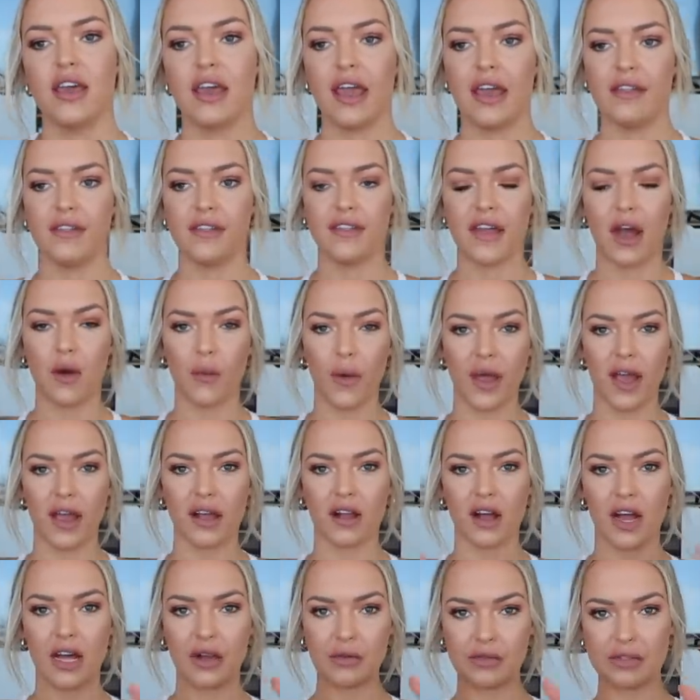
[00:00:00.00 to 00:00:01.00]
And then that way
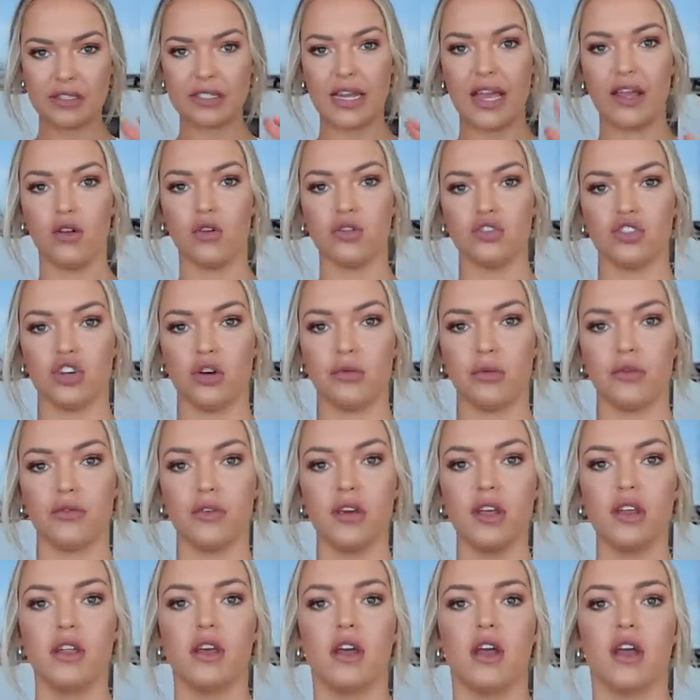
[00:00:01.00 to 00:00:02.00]
I kind of stayed on top of
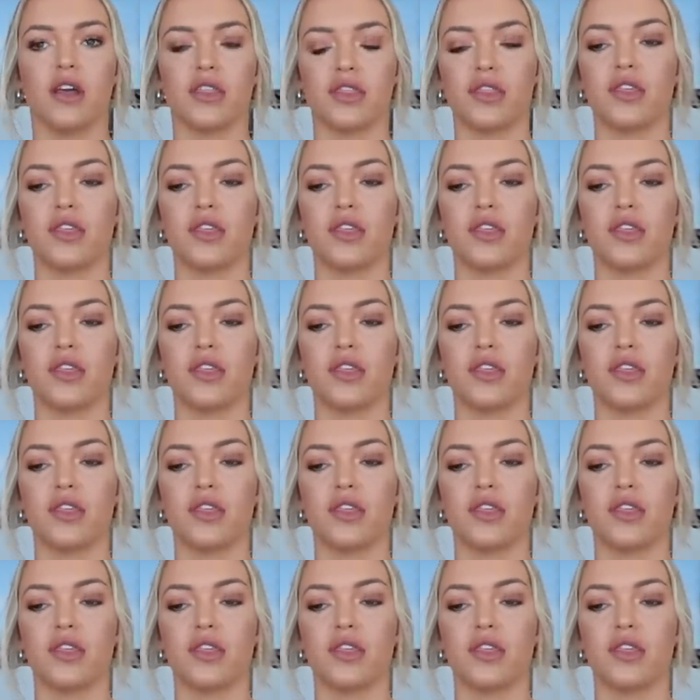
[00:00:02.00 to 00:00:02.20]
it.